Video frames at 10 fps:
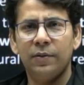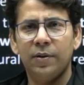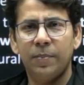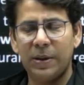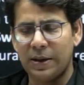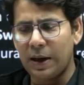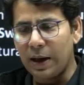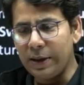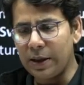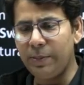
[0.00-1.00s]
But a
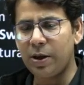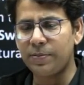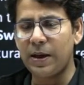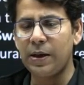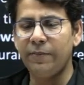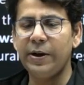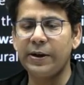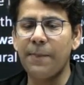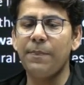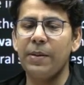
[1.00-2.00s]
little bit of scientific
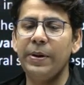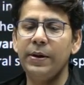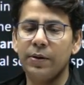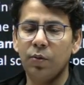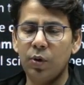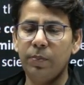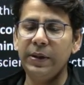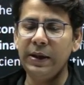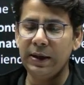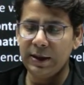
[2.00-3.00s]
temperament would
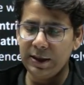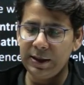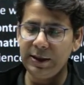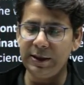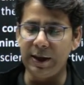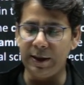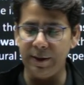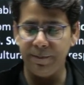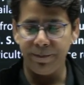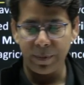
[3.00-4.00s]
be needed,
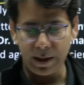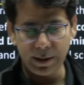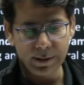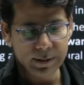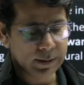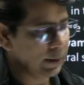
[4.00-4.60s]
right?